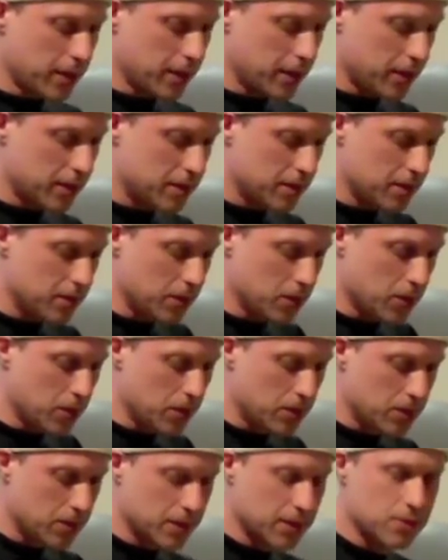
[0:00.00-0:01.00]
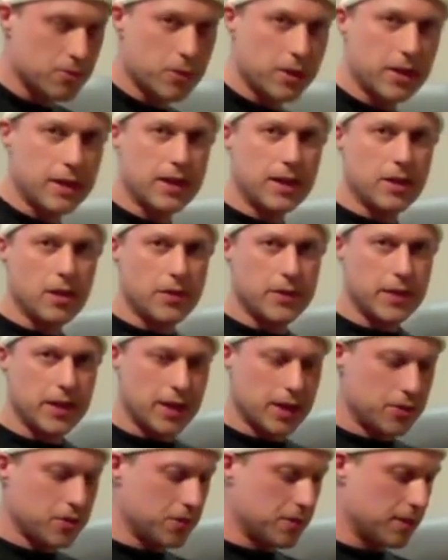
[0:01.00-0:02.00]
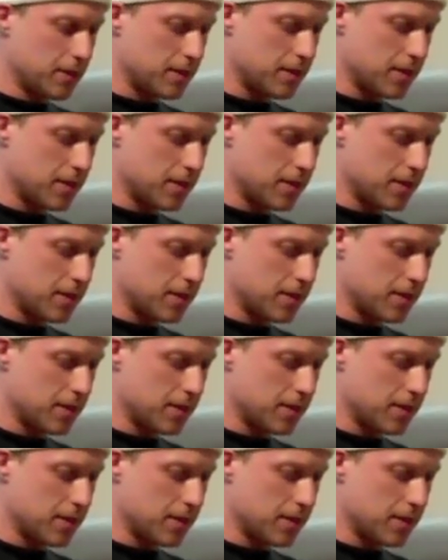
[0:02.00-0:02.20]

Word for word: going to do is we're going to get on the edge of the